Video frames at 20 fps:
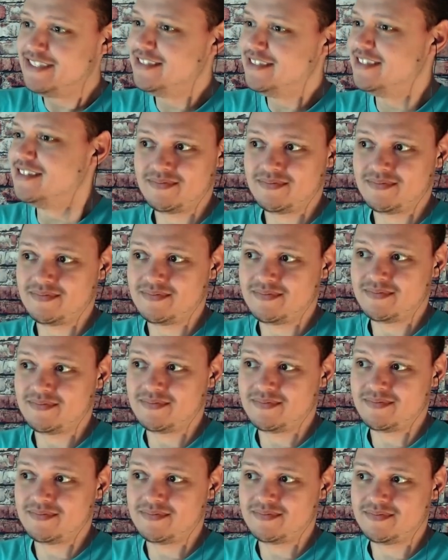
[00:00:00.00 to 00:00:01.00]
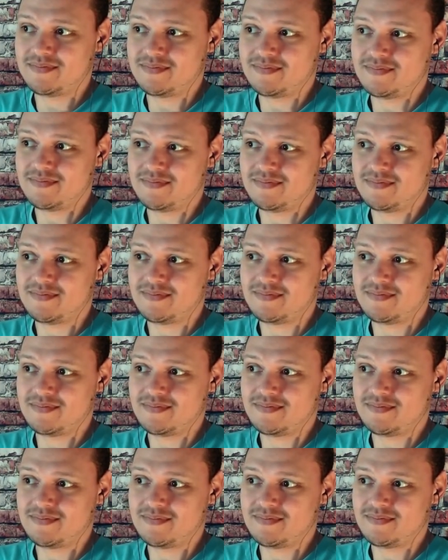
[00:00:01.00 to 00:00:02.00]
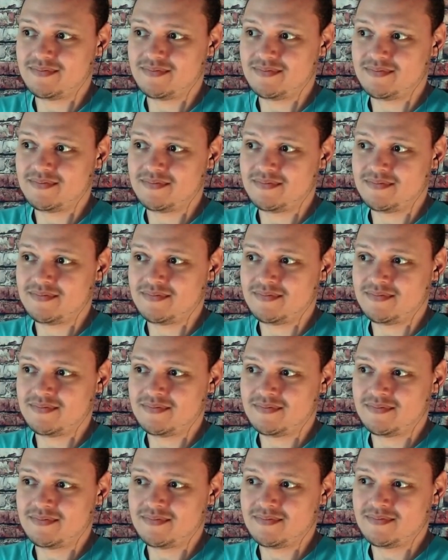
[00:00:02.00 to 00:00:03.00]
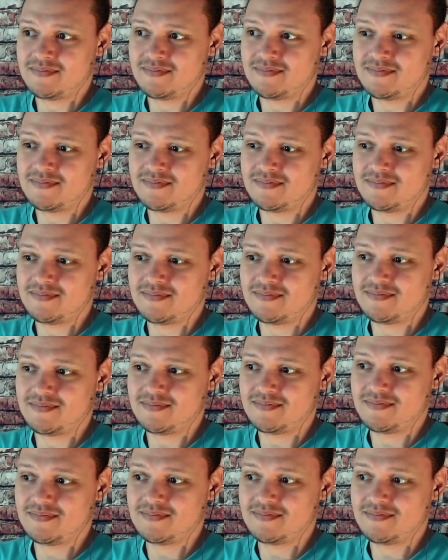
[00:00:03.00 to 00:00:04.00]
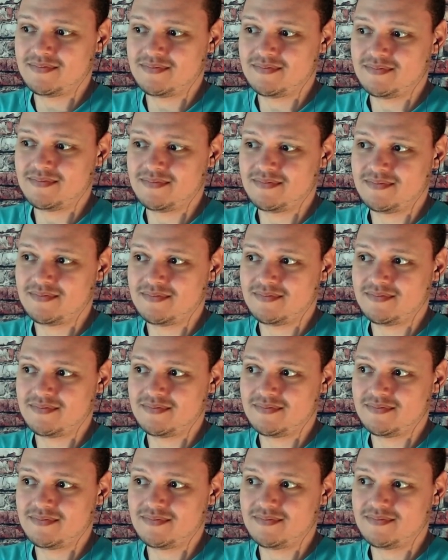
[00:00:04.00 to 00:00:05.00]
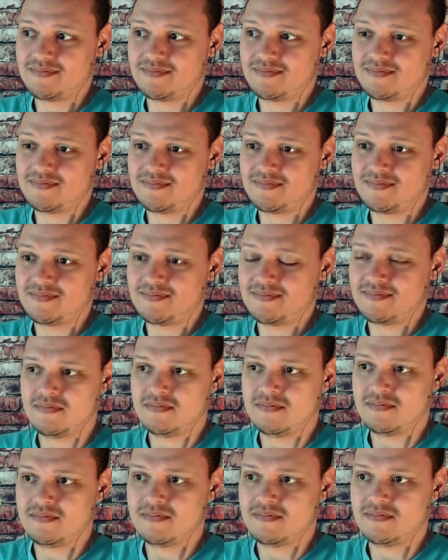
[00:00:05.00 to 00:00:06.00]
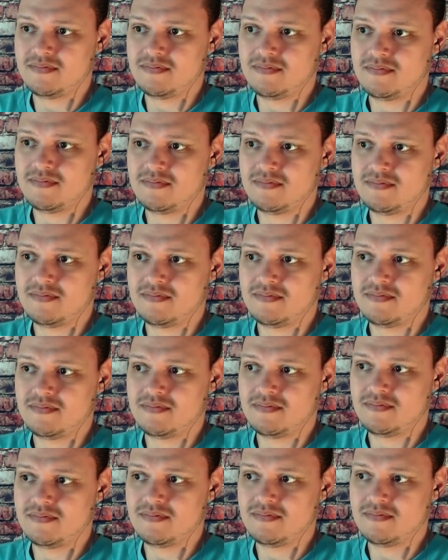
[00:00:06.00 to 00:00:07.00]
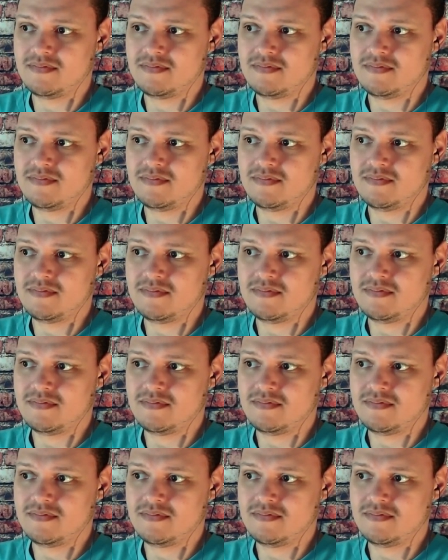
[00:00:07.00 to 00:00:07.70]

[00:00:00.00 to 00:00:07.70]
[no speech]